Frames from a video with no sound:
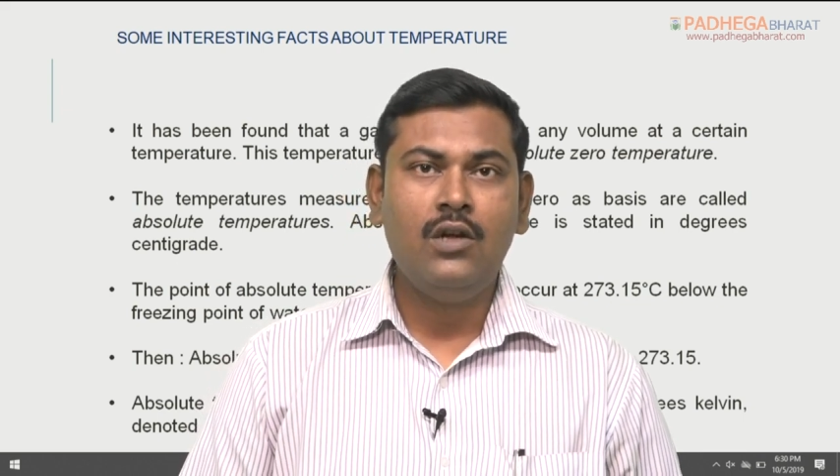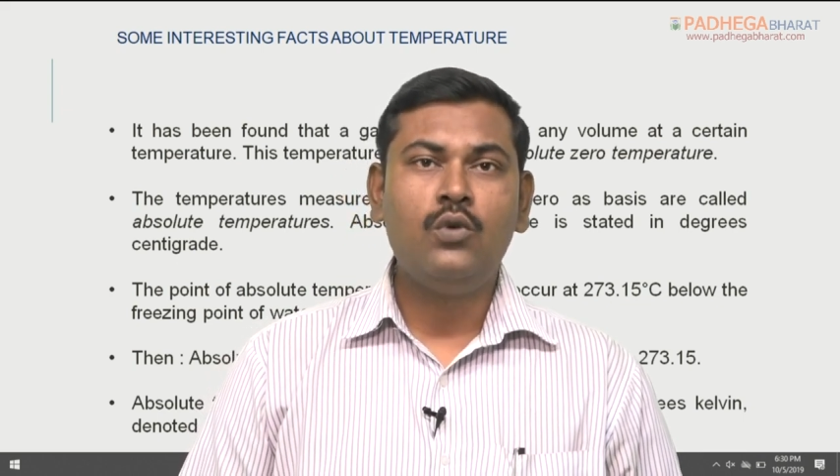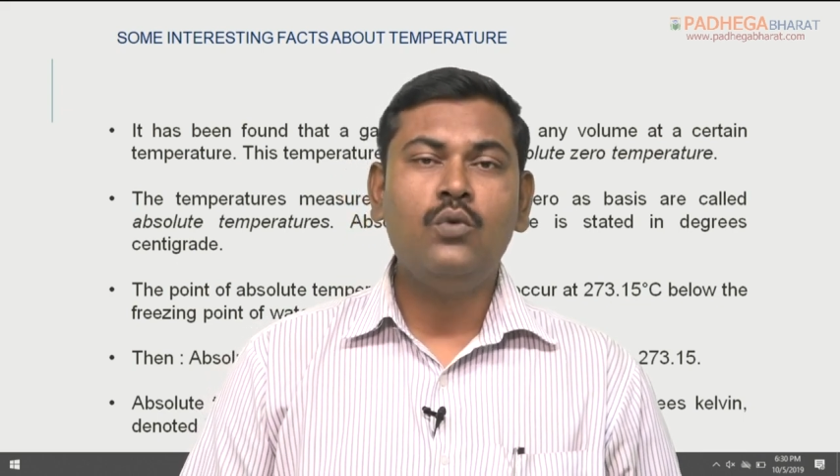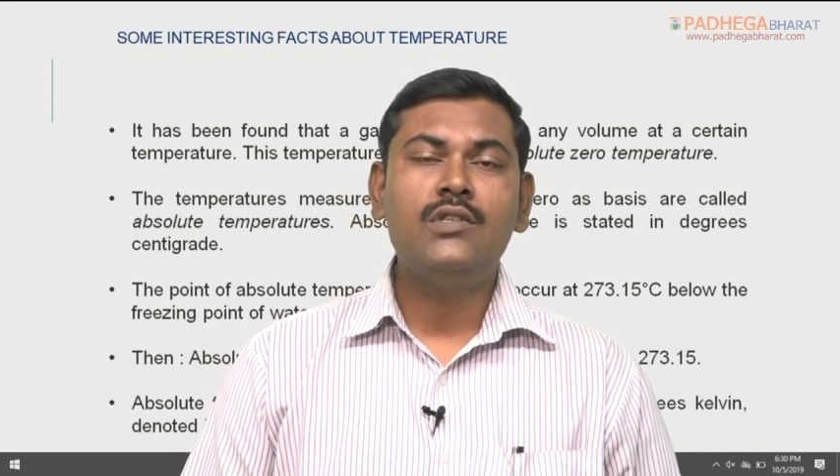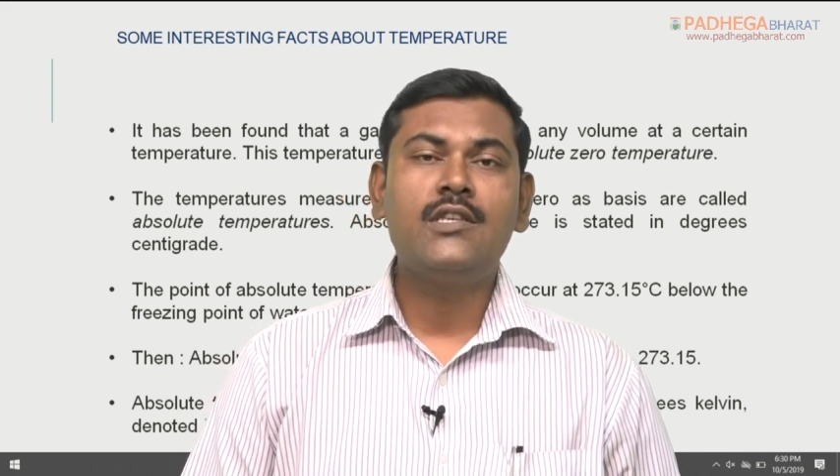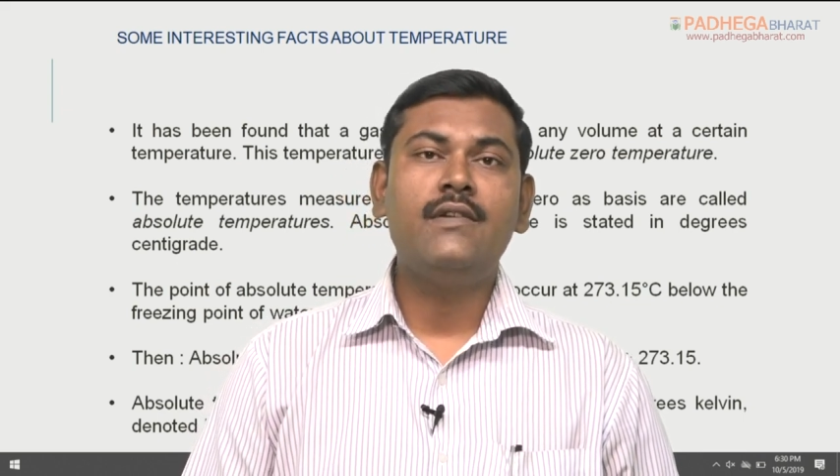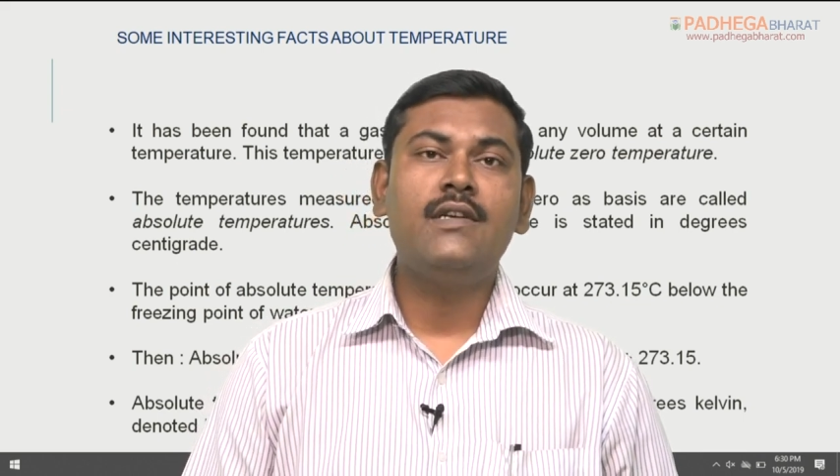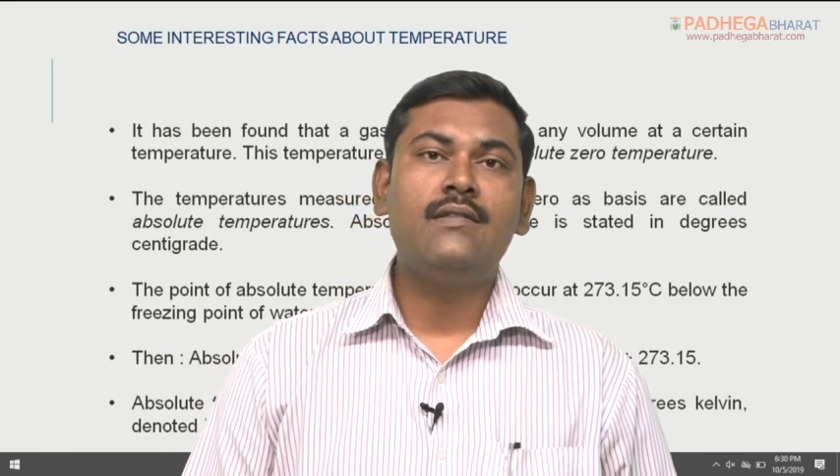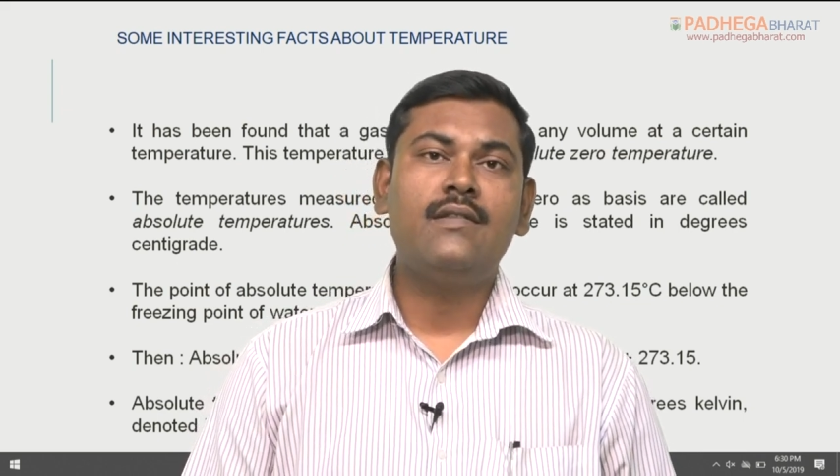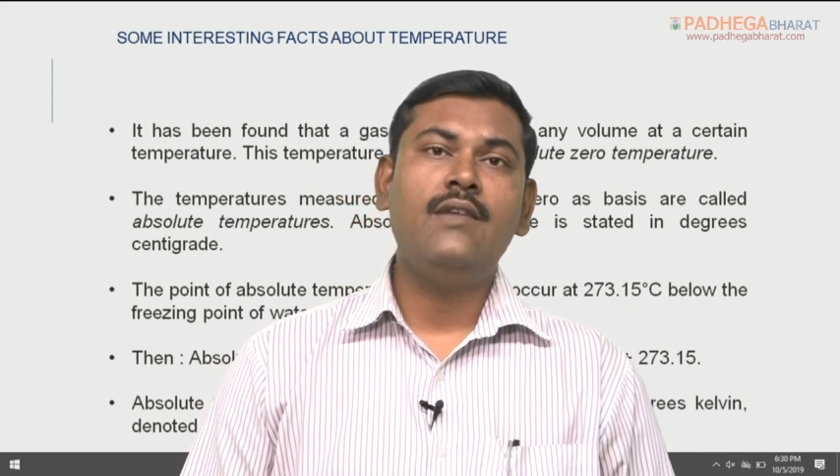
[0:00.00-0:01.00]

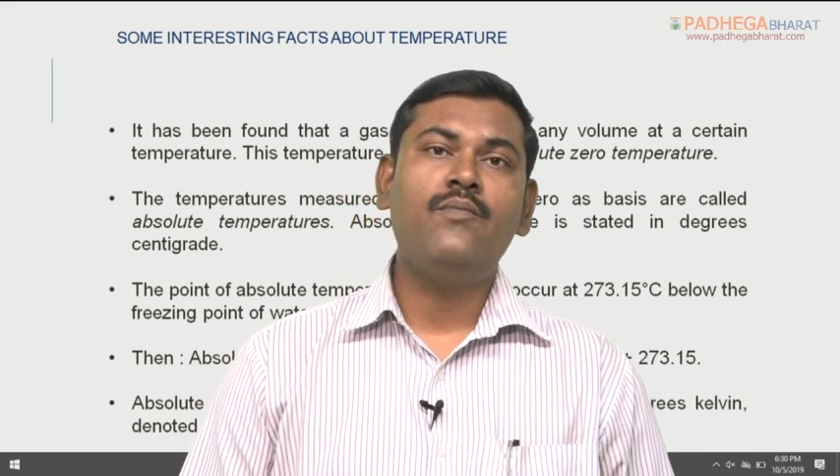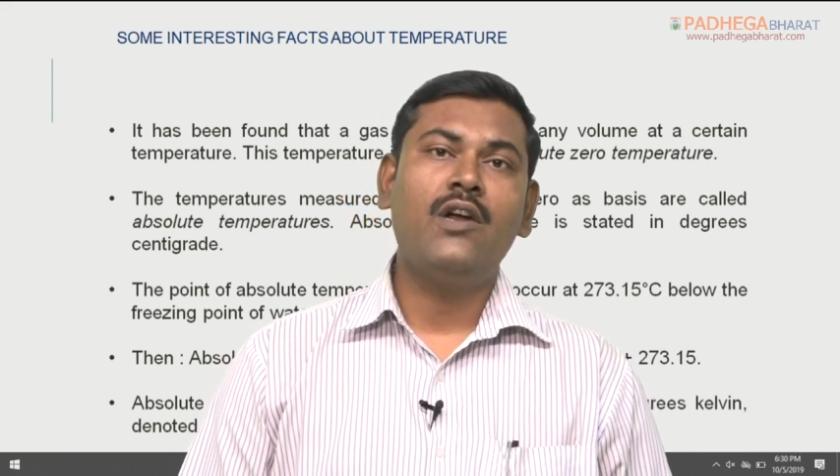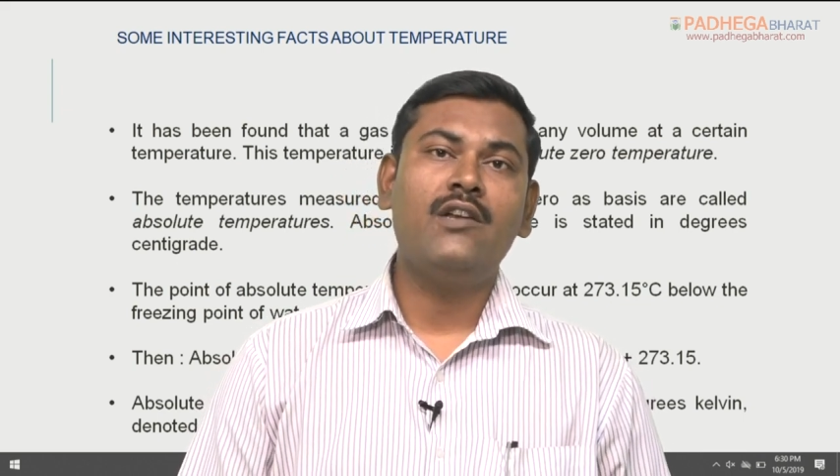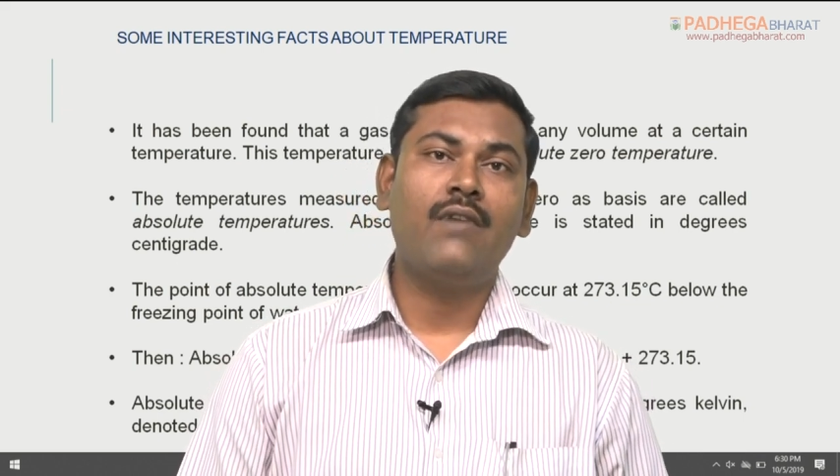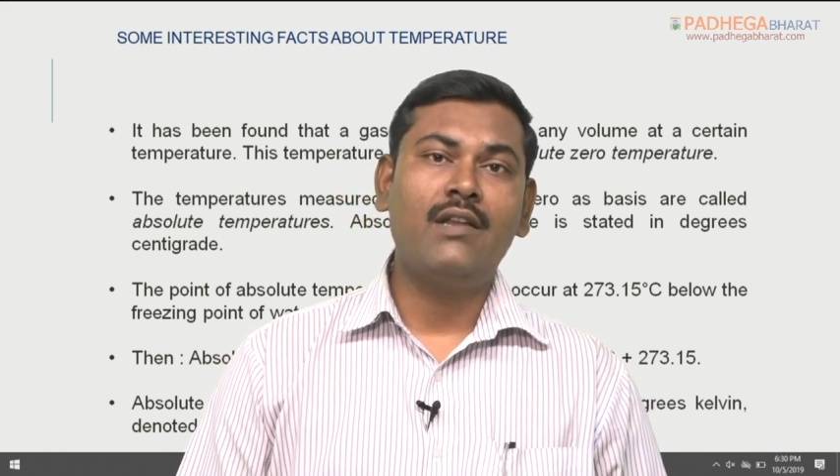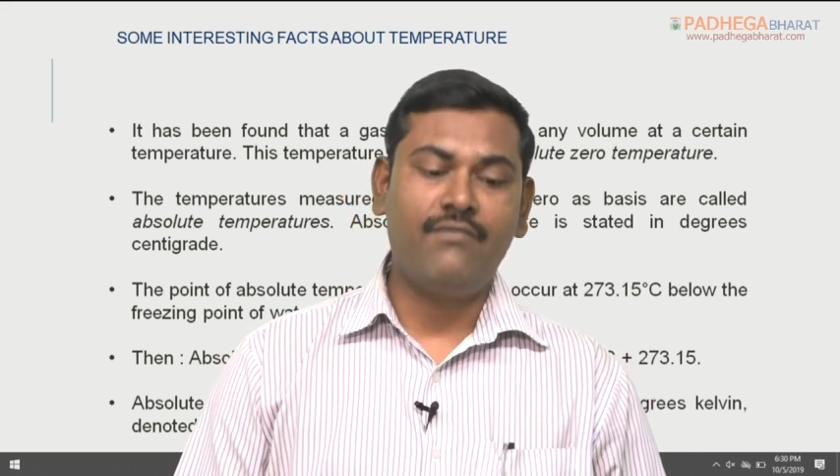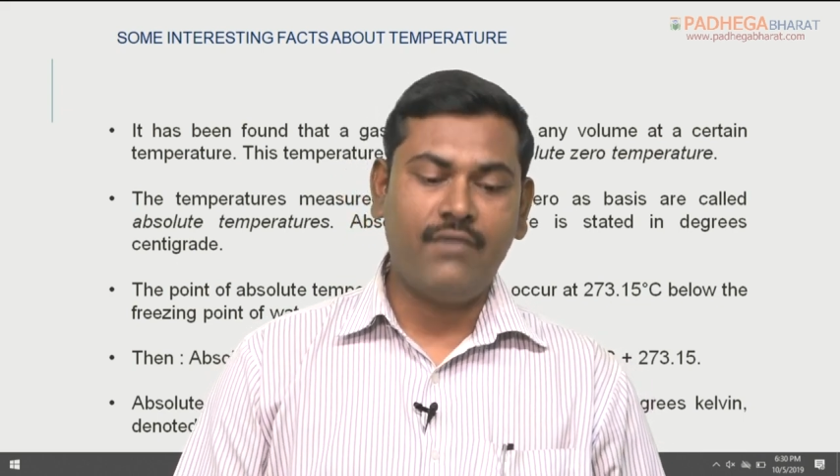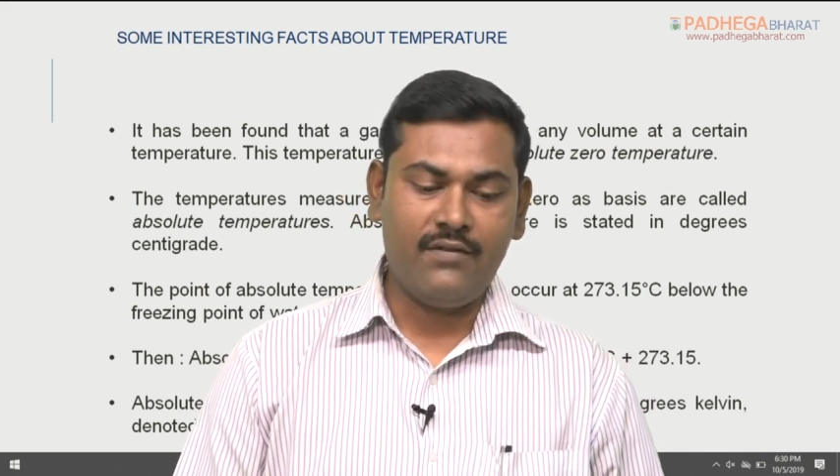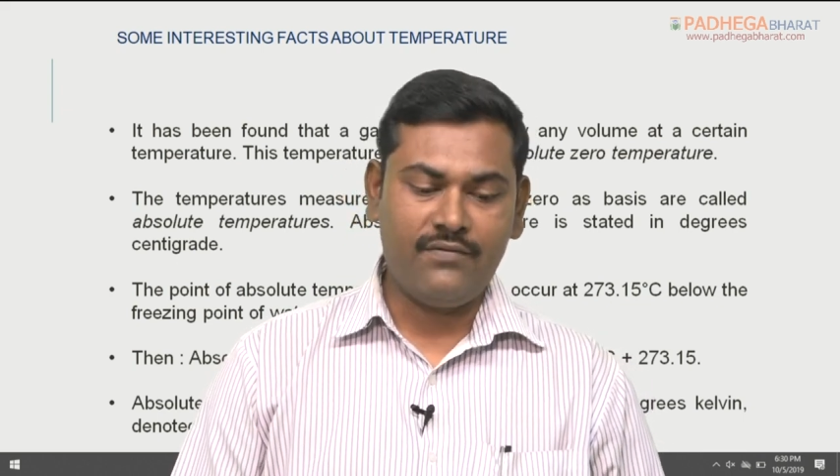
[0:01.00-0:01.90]
273.15.